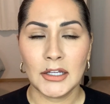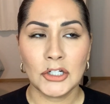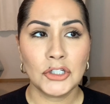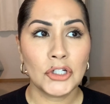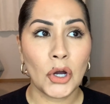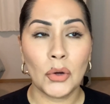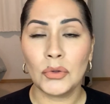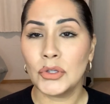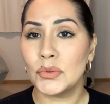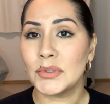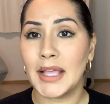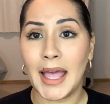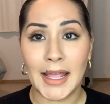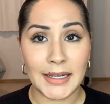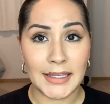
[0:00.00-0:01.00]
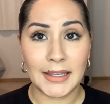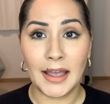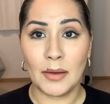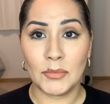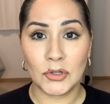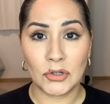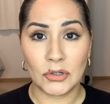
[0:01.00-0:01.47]
Don't use any
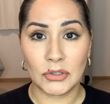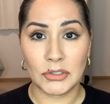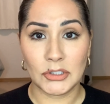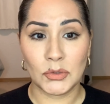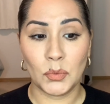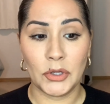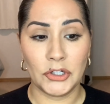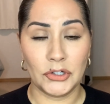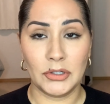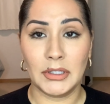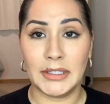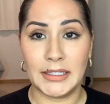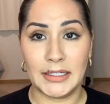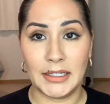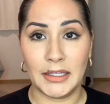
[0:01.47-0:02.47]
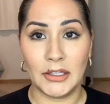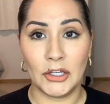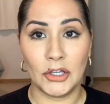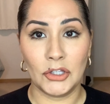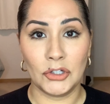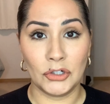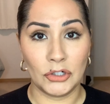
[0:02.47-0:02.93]
chemicals when you're cleaning
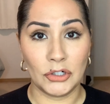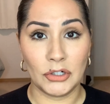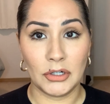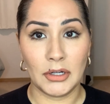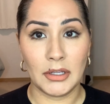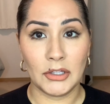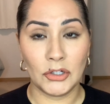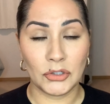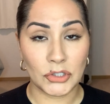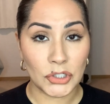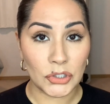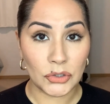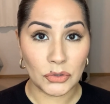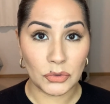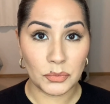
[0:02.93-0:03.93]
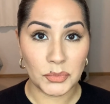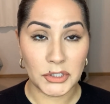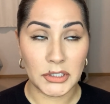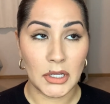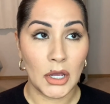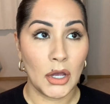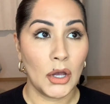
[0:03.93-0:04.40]
your
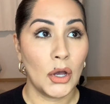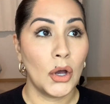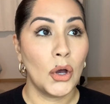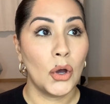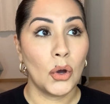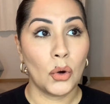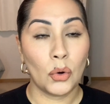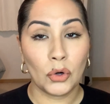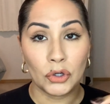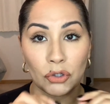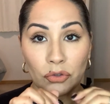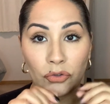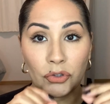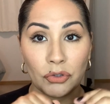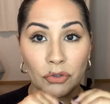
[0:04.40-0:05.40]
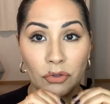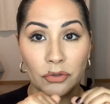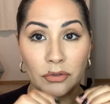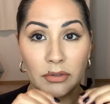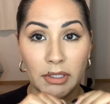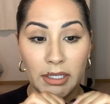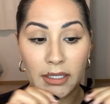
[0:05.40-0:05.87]
tubes or your little
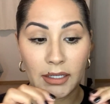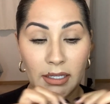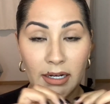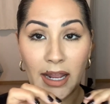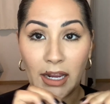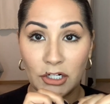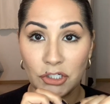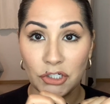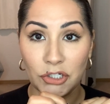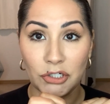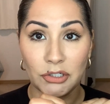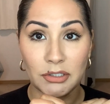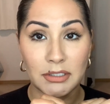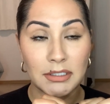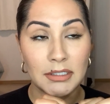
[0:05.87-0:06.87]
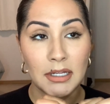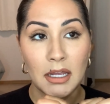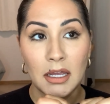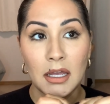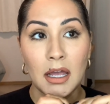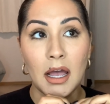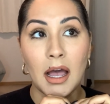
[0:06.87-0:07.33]
like connectors.
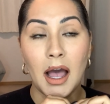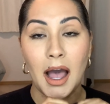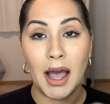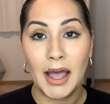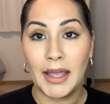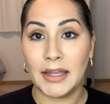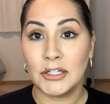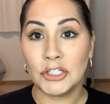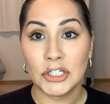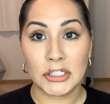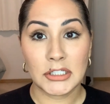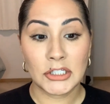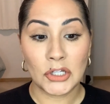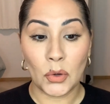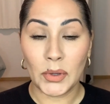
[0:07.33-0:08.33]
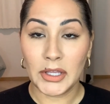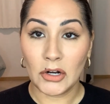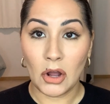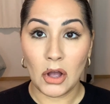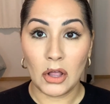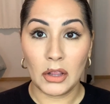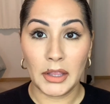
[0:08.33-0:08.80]
I just soak it
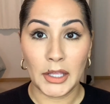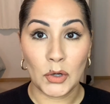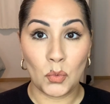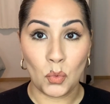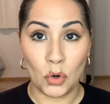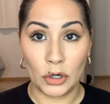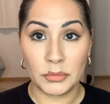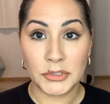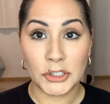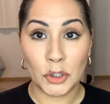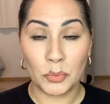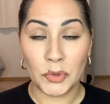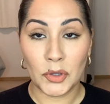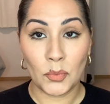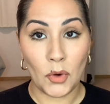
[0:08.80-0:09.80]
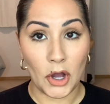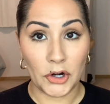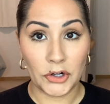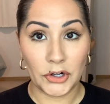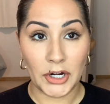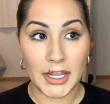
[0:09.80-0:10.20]
all in warm soapy water